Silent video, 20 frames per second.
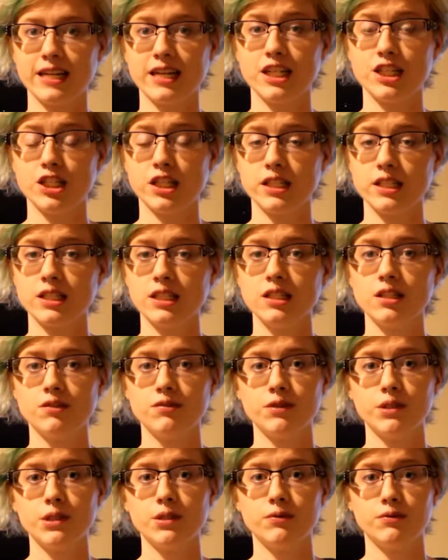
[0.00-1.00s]
and adjusting the
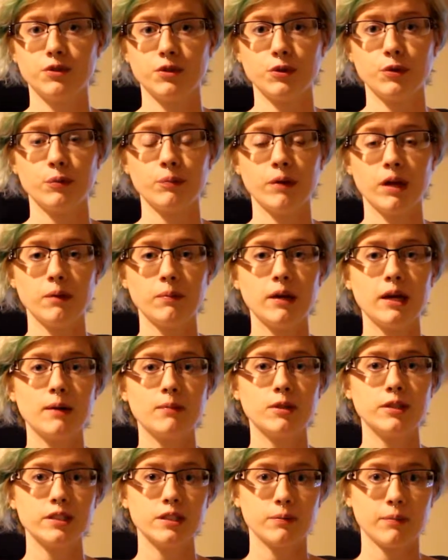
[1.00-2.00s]
field of view may be
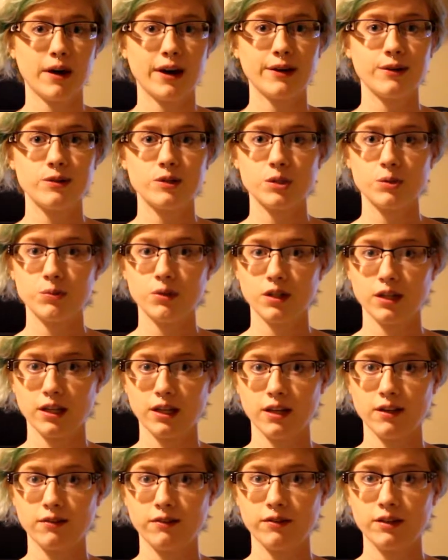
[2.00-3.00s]
able to buy you some
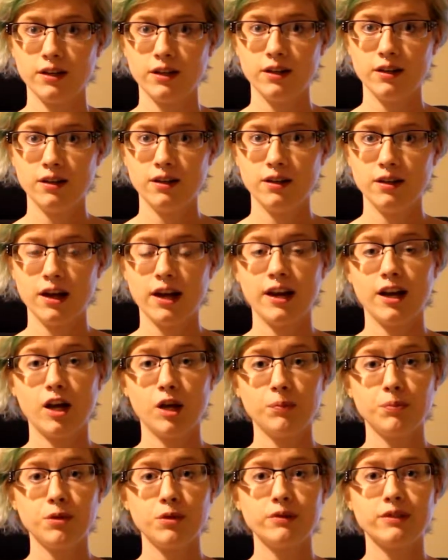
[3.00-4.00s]
relief and
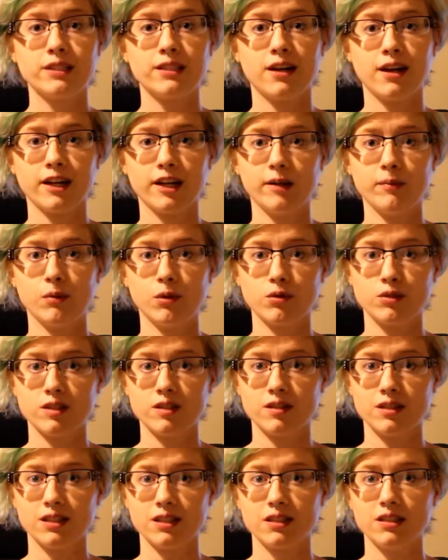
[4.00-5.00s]
help you to not get
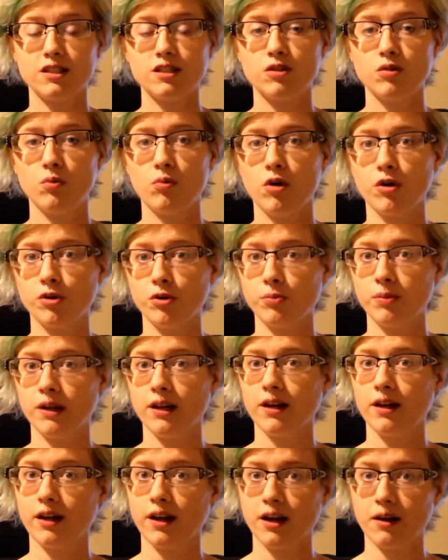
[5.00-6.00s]
motion sickness while you
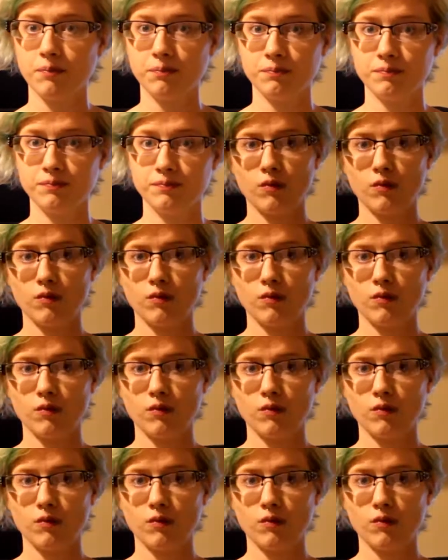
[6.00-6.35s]
play a game.